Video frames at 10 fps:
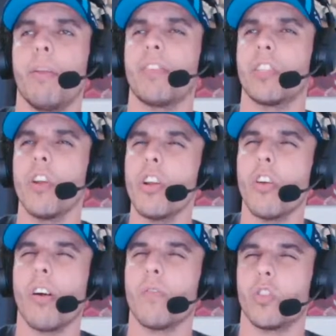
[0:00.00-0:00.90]
But if it's not a
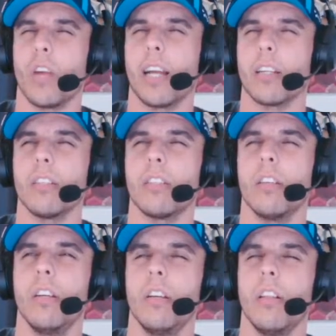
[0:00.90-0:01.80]
knock-on from the Dragons,
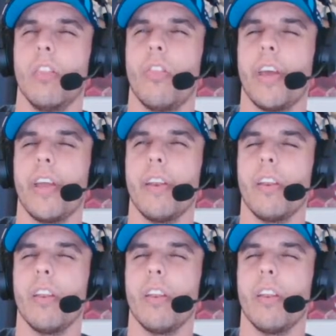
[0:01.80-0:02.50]
then...